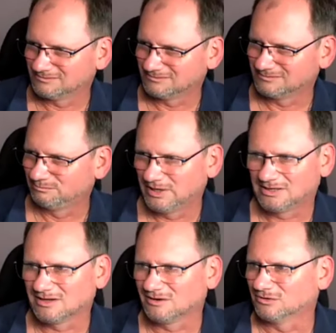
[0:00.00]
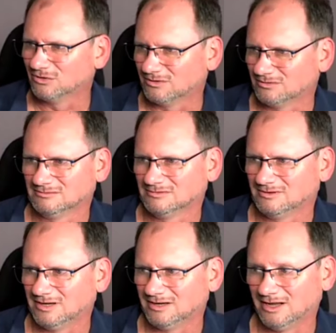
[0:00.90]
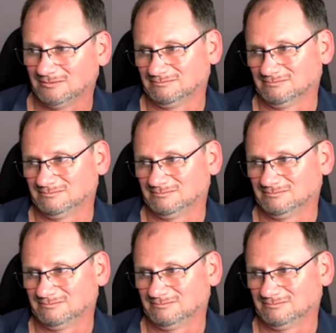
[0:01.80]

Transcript: picking on her. And